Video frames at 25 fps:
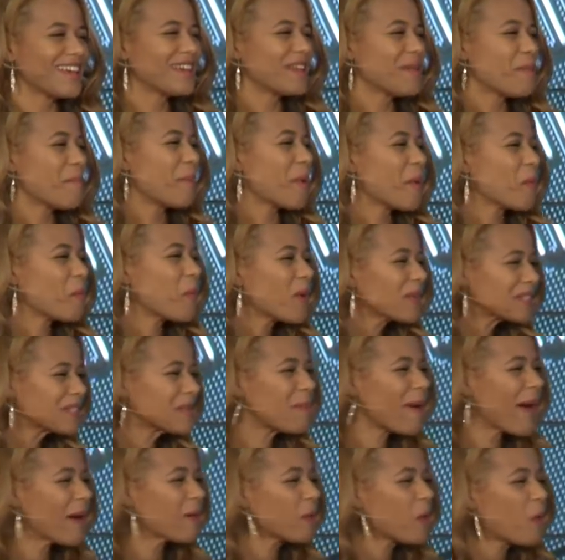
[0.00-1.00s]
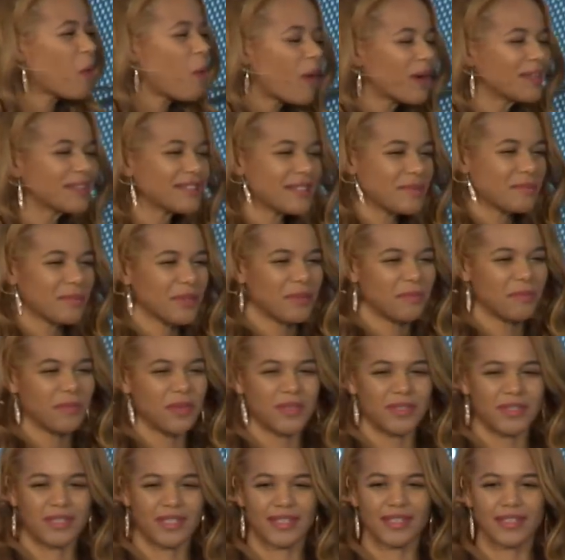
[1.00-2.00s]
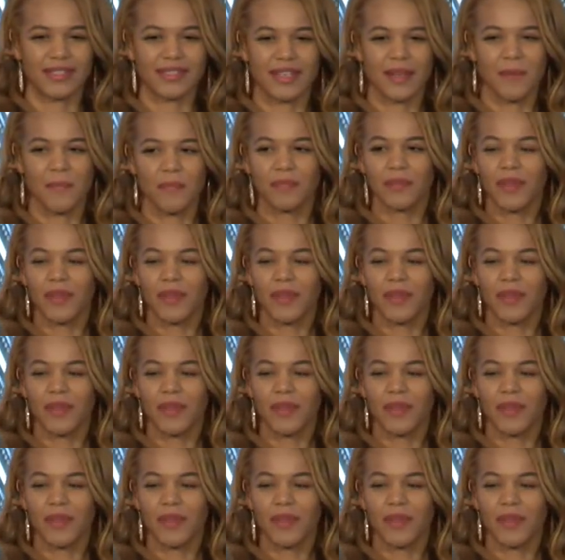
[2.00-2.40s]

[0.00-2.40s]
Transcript: But what about quantum computers?